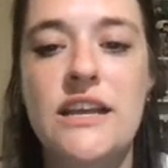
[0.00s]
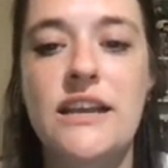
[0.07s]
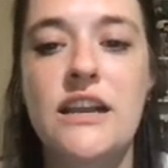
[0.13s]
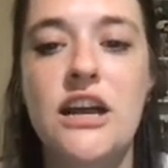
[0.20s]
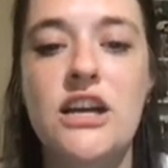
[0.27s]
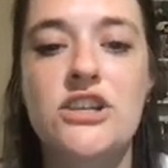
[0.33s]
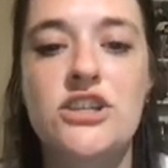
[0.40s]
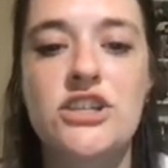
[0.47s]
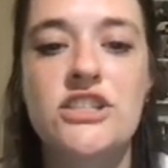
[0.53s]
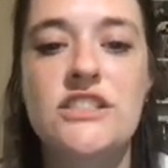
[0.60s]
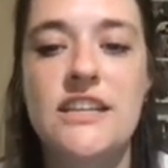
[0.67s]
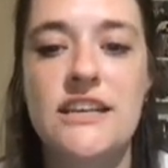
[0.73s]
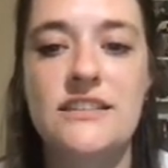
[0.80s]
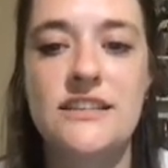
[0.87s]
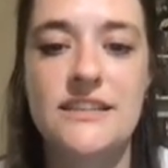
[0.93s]

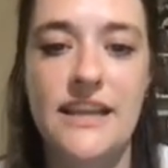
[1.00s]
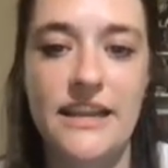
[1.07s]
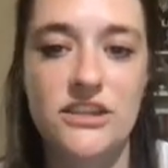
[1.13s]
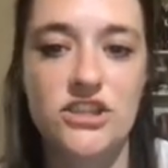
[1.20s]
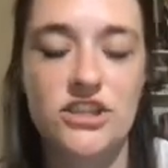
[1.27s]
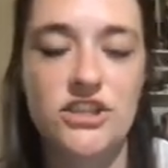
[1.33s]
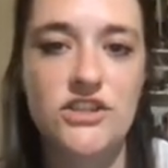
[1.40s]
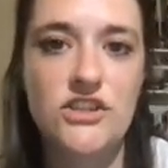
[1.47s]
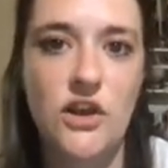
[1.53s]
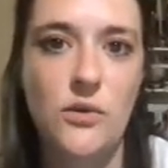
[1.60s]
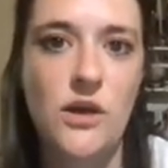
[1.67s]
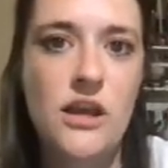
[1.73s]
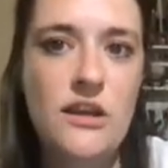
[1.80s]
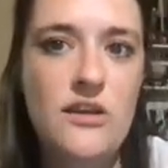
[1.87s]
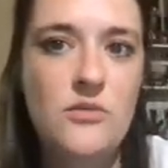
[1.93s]
understand the danger. So
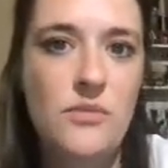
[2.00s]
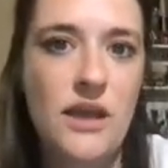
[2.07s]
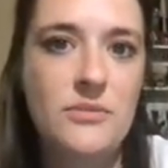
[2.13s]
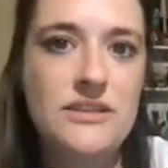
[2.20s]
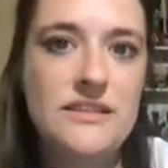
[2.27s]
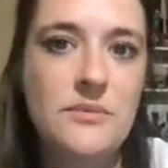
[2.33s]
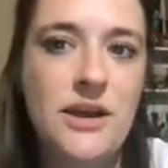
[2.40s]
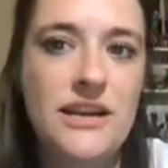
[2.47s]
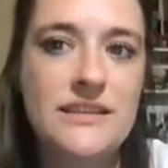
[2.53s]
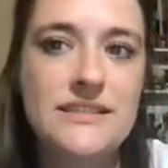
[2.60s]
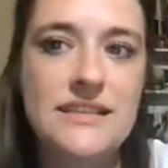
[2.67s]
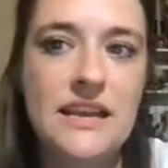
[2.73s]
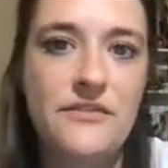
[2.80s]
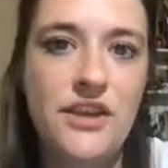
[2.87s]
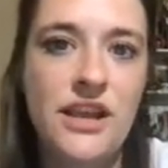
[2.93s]
maybe somebody's
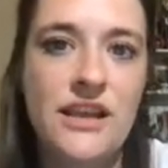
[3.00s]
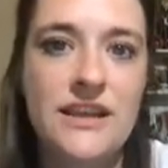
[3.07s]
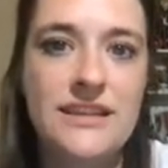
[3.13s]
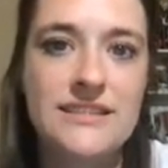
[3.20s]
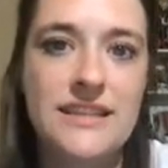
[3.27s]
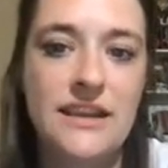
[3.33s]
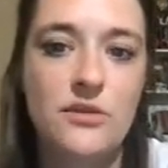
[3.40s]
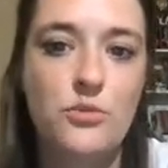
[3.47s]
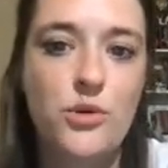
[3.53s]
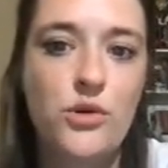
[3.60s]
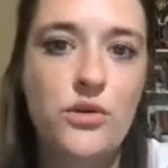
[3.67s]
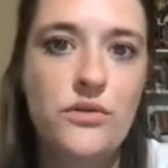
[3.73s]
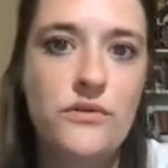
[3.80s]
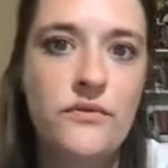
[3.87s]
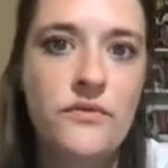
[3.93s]
giving an
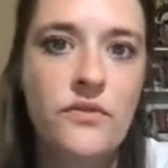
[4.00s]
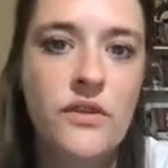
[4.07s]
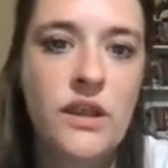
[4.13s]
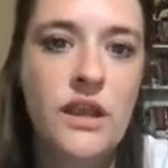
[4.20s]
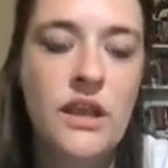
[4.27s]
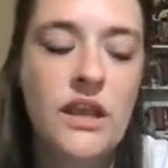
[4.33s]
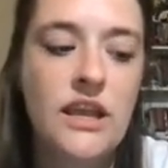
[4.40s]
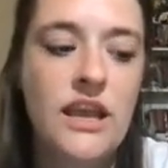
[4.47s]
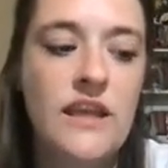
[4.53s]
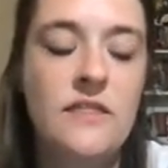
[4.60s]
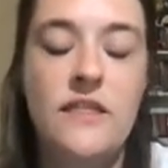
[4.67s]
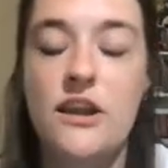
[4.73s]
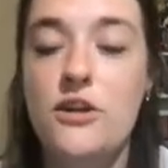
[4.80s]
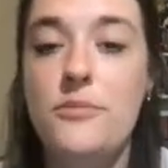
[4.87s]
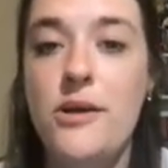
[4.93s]
example in
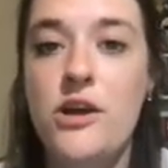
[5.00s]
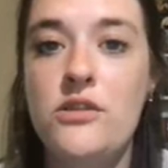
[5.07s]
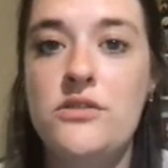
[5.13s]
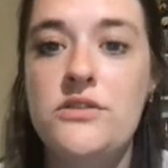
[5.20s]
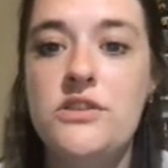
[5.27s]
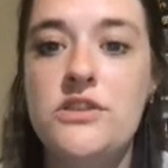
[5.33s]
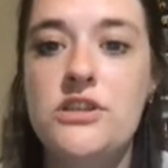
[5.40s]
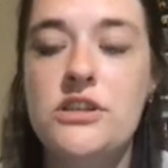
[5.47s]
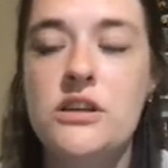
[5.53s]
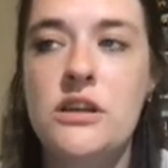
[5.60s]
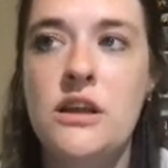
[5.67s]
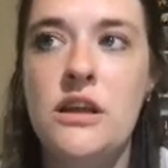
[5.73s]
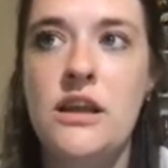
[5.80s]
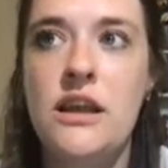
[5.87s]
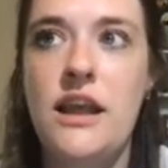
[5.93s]
their post,
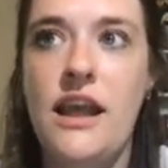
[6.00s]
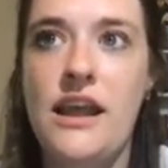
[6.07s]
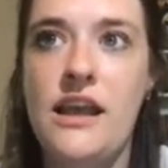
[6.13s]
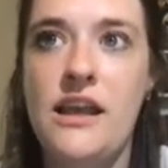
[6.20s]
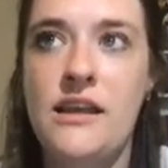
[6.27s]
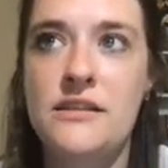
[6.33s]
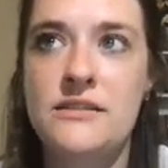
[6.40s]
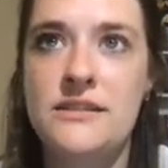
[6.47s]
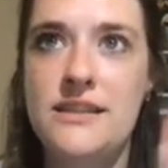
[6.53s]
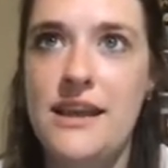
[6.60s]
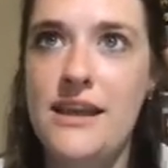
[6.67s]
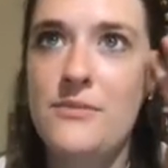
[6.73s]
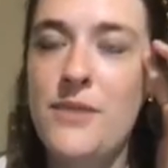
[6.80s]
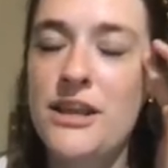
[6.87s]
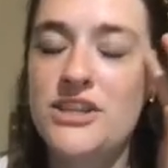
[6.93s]
and it
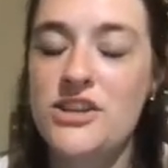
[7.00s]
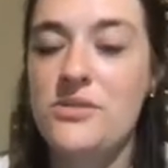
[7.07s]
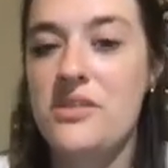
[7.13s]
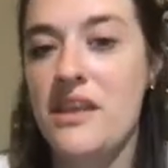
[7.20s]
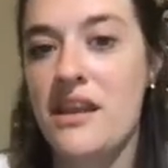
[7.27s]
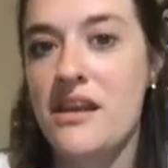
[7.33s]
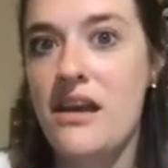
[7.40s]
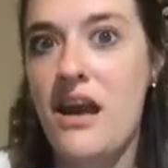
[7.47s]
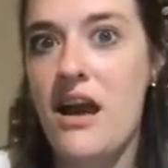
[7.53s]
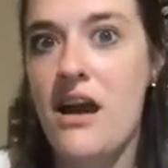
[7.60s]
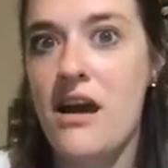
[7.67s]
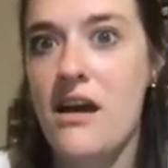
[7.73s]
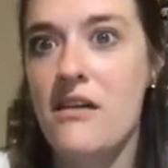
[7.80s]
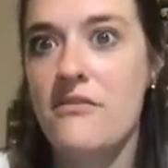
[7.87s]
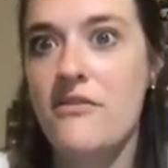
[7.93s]
makes you think
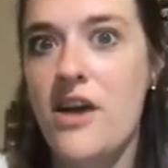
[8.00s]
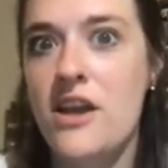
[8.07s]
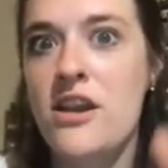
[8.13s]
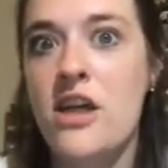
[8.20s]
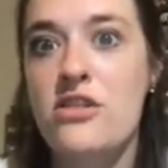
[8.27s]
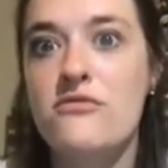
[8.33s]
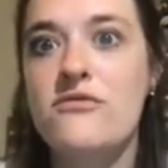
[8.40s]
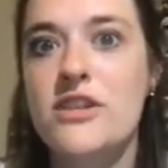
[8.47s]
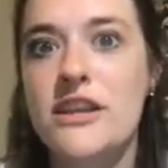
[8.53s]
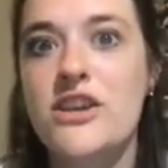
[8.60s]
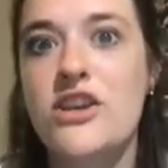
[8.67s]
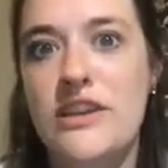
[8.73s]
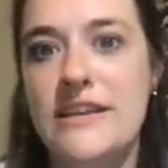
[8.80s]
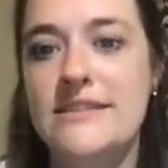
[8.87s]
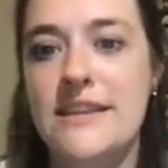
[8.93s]
of another really good
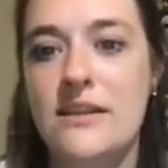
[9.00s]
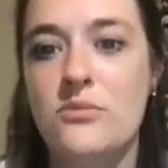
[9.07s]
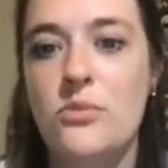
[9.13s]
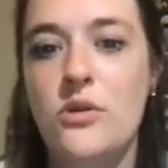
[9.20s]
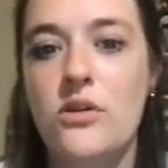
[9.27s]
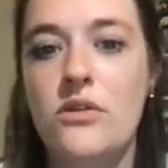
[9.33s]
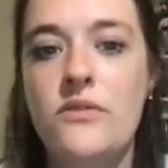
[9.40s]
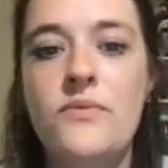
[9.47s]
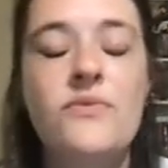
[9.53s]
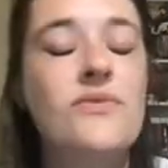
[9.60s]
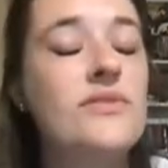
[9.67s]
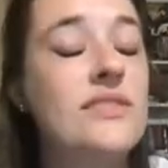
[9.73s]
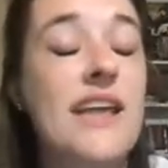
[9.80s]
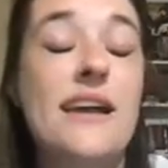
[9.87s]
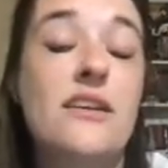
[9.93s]
example.
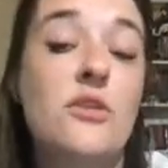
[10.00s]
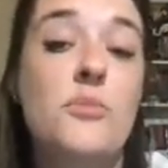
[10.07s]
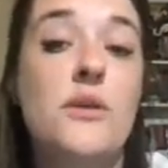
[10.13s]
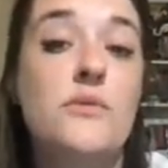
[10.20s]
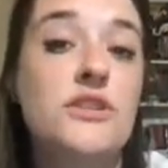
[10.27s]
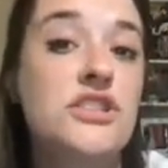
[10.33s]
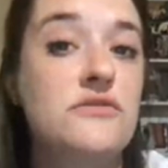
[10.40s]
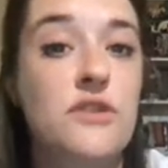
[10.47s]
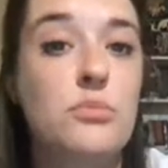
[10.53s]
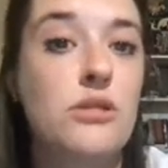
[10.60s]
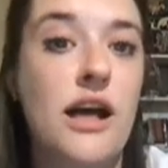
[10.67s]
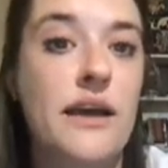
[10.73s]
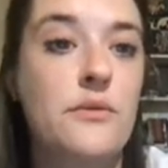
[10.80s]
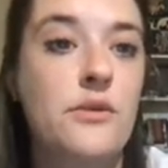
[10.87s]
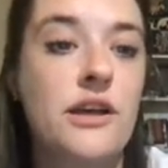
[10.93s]
That could be what you
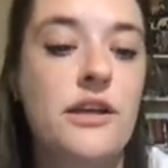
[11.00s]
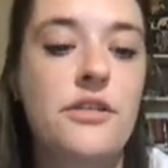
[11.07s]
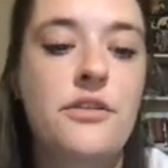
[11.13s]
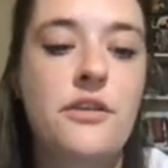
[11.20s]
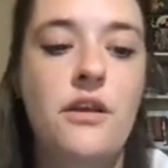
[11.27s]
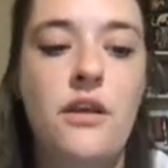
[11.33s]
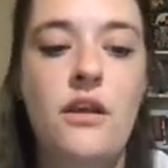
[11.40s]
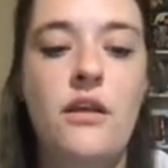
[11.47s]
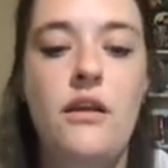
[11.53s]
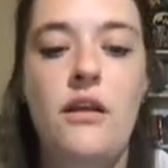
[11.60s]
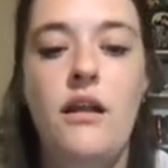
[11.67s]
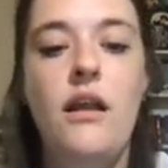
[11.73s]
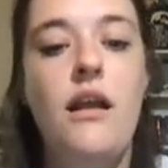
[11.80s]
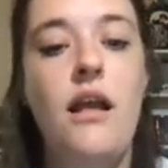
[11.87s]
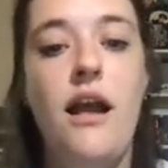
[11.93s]
reply with.
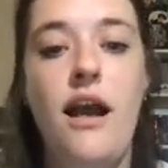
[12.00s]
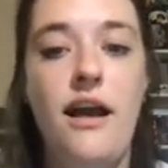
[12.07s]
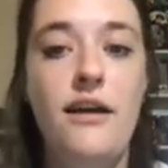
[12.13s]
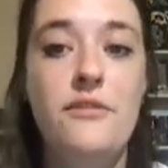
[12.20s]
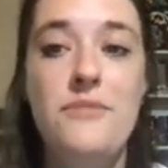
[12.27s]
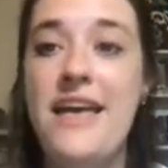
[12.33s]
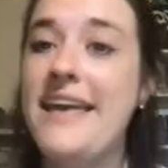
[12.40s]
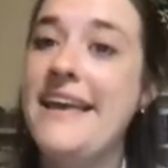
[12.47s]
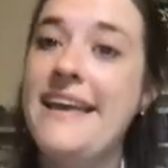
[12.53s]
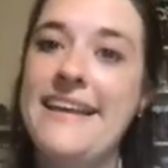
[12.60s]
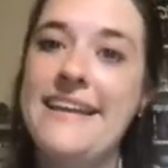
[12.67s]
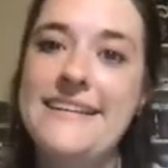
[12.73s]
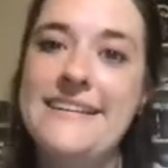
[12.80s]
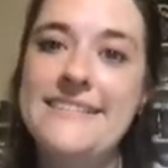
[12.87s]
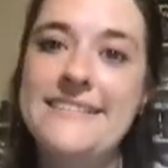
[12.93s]

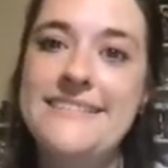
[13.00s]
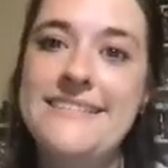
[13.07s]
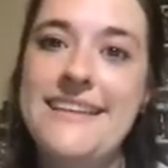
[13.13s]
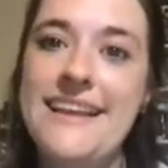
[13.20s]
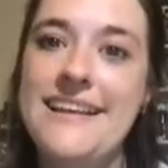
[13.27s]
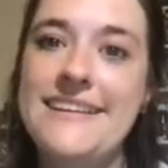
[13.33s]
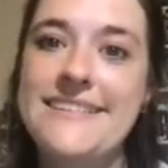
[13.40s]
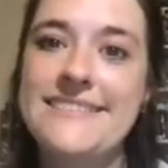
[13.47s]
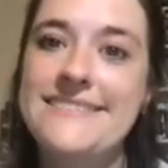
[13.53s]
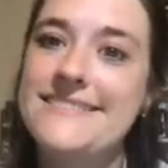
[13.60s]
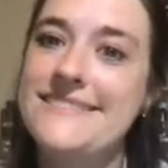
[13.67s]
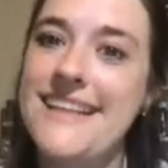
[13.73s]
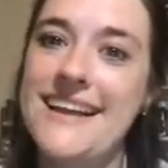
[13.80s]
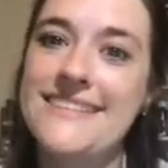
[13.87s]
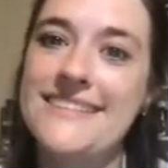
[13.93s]
And
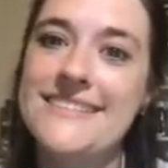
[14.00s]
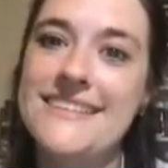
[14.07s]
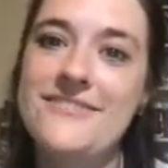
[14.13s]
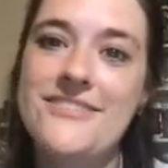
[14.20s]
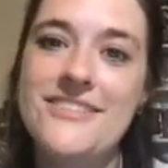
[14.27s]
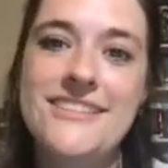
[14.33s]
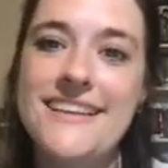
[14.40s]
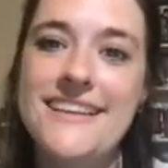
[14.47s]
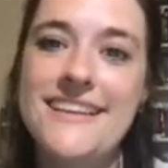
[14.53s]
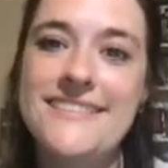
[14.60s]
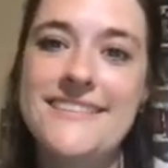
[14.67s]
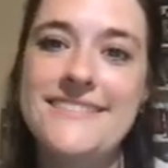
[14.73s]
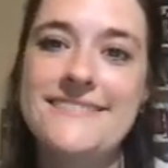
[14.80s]
that's it for this lesson.